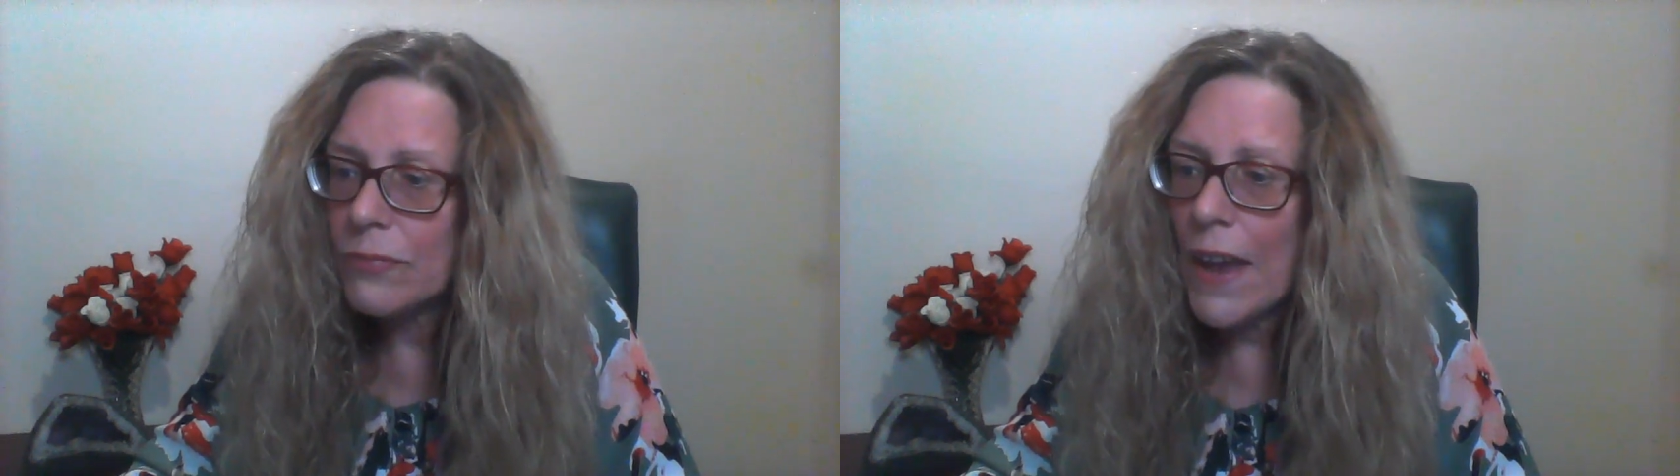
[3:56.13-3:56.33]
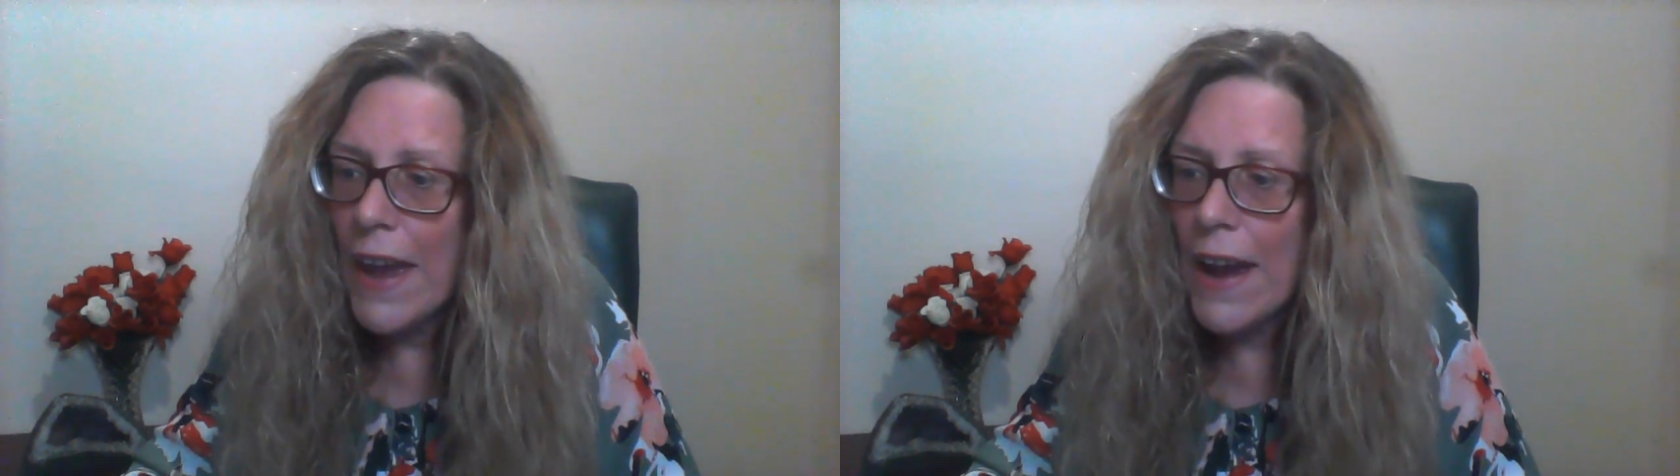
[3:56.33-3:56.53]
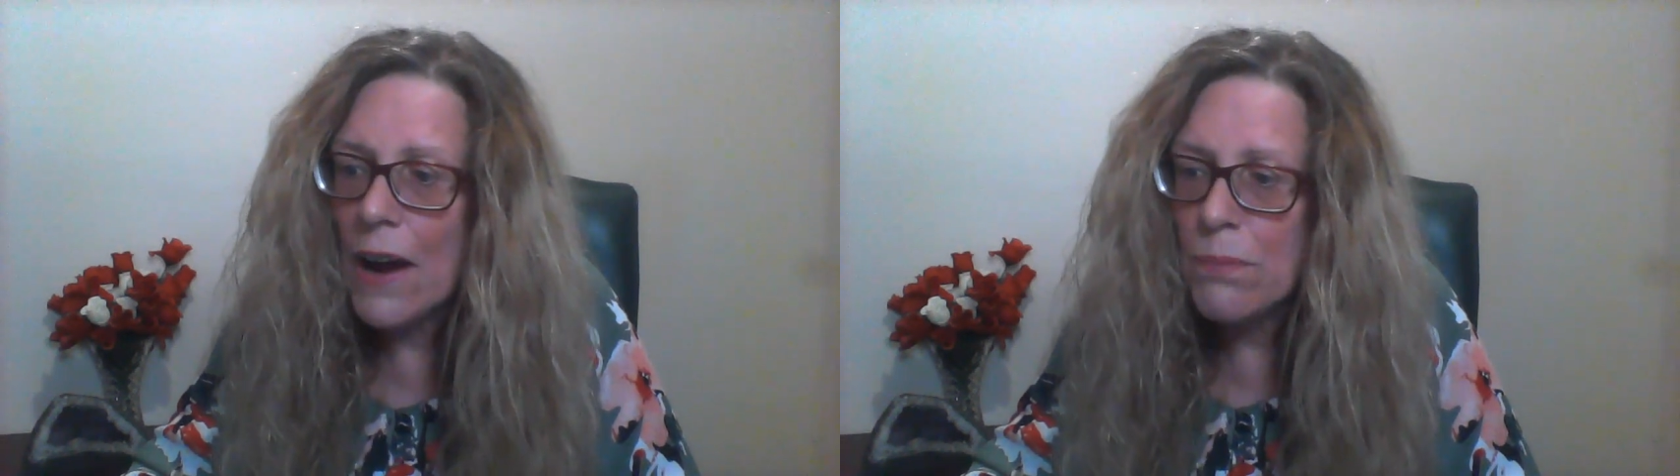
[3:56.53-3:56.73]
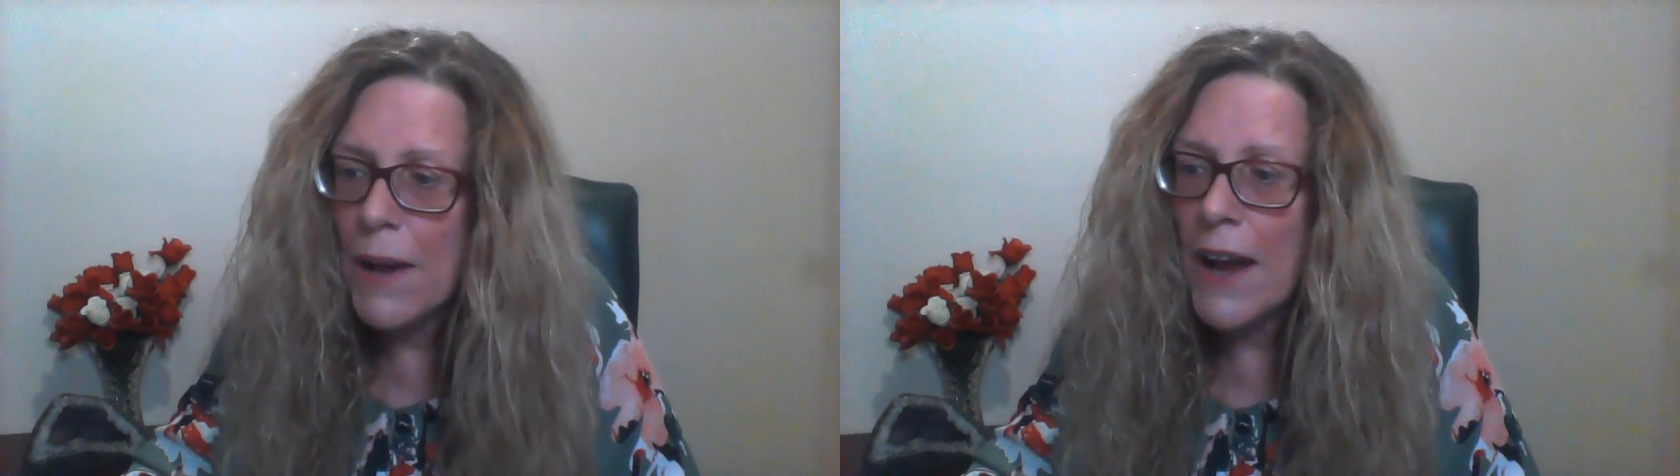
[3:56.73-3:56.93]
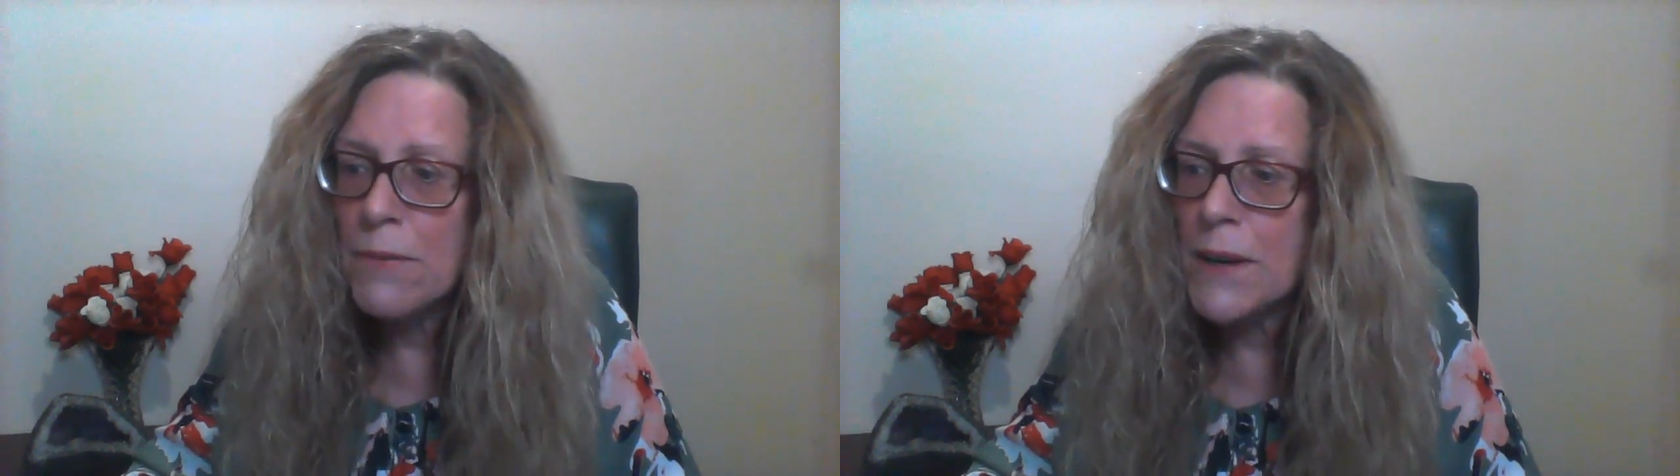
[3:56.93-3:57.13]
How
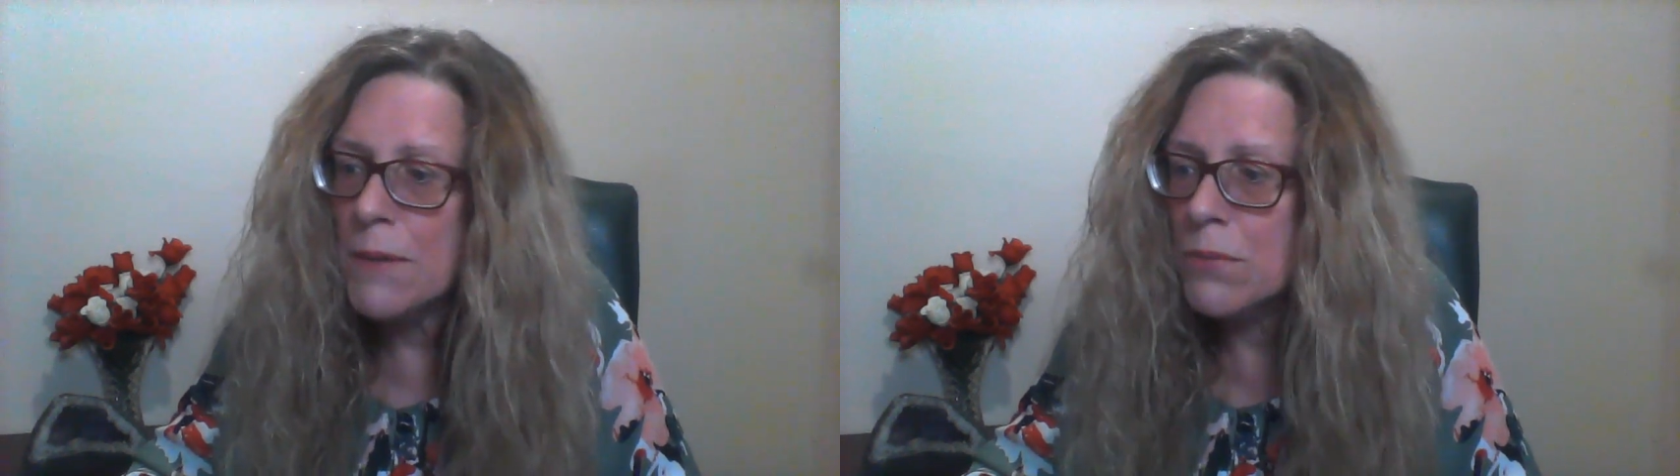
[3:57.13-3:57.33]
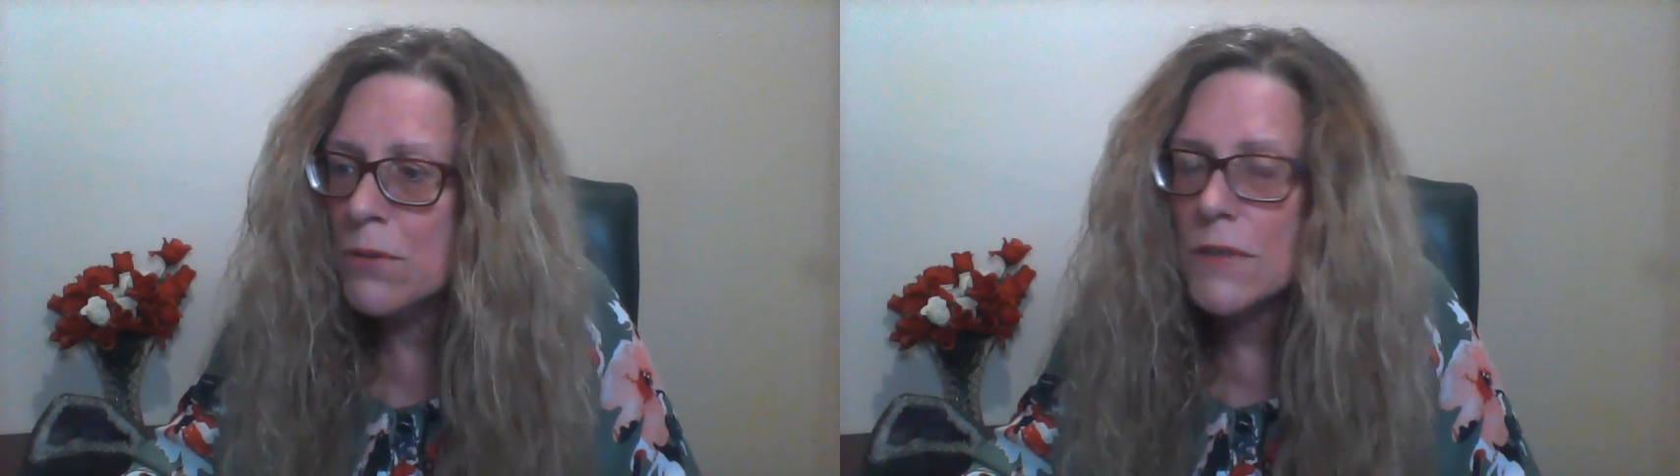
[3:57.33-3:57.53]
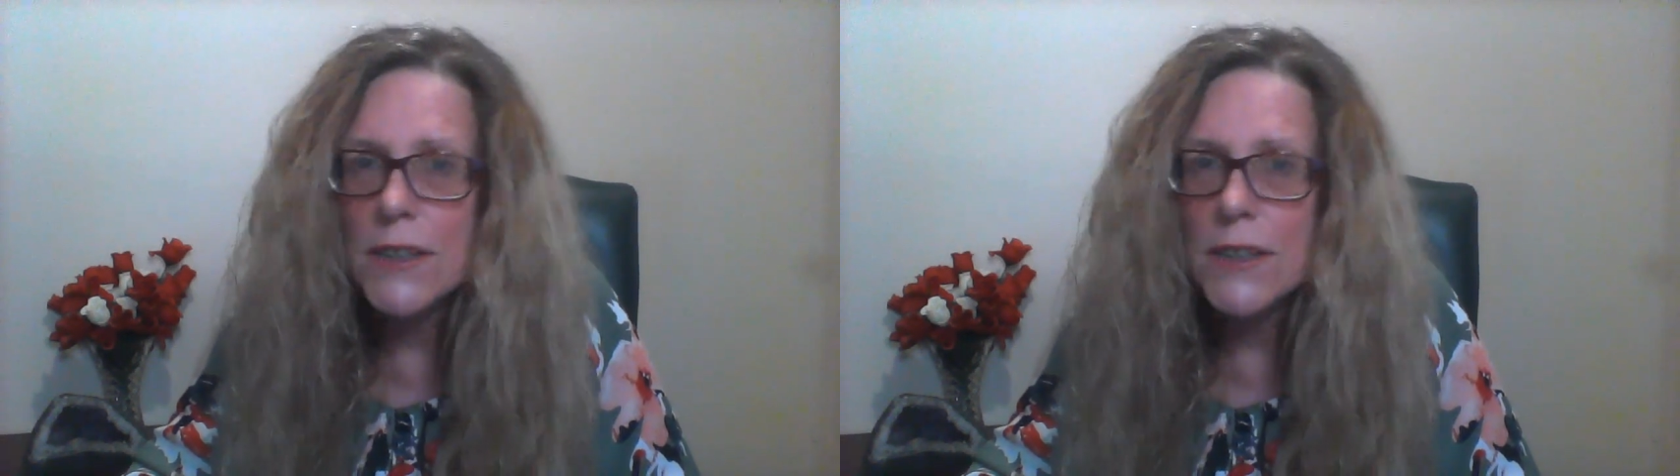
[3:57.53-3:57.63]
Bad People